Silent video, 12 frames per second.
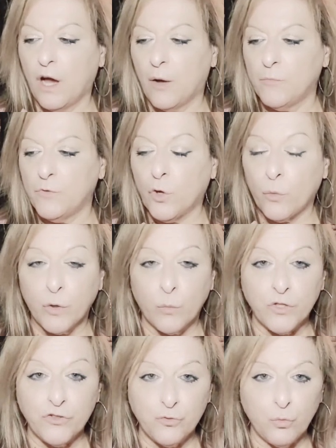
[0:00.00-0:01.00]
knowing
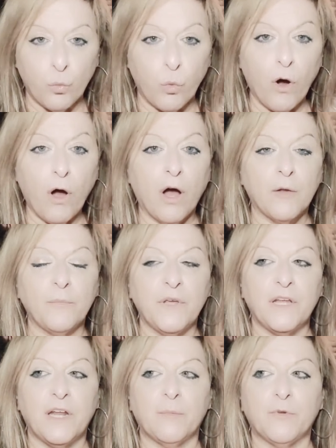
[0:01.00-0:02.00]
what you want,
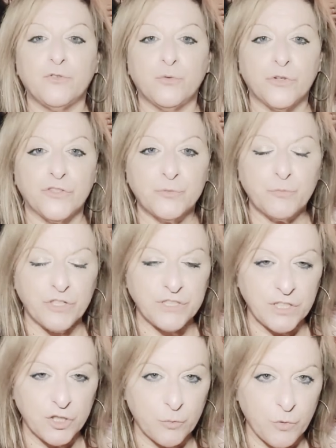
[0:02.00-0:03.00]
being able to express
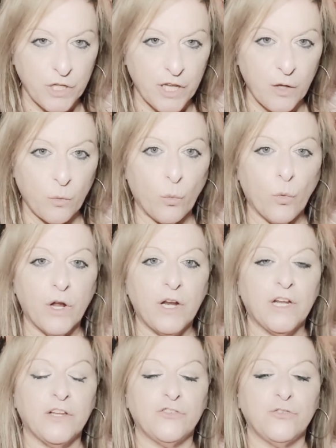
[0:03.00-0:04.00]
and communicate what
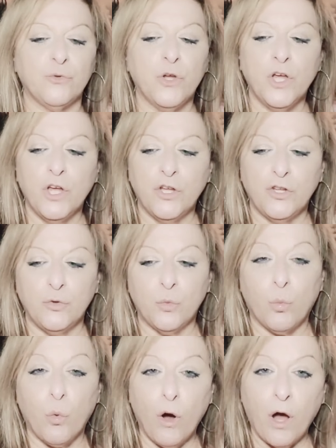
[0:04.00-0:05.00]
it is you
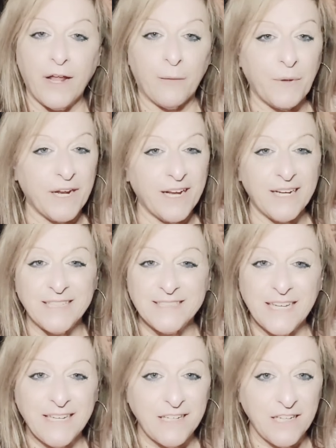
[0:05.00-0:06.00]
want. I'm not going to
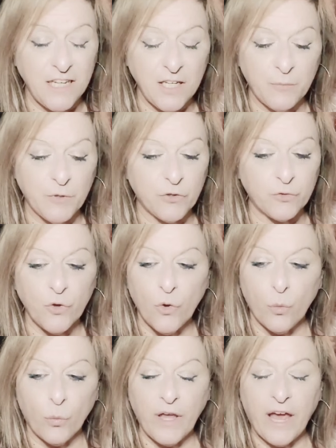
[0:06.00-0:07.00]
say need, because
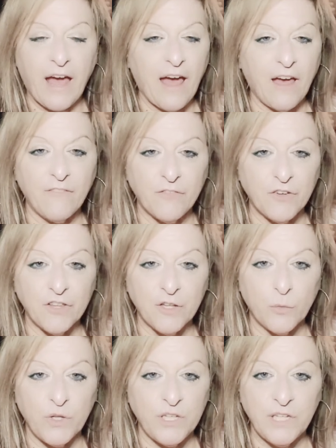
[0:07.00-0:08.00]
we have
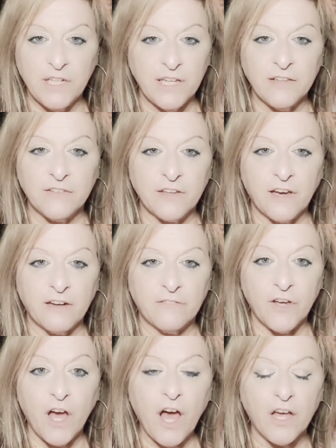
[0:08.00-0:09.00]
everything we need inside of
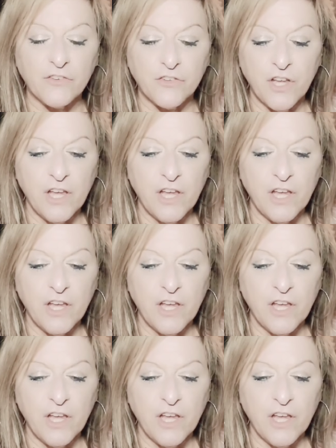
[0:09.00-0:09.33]
us.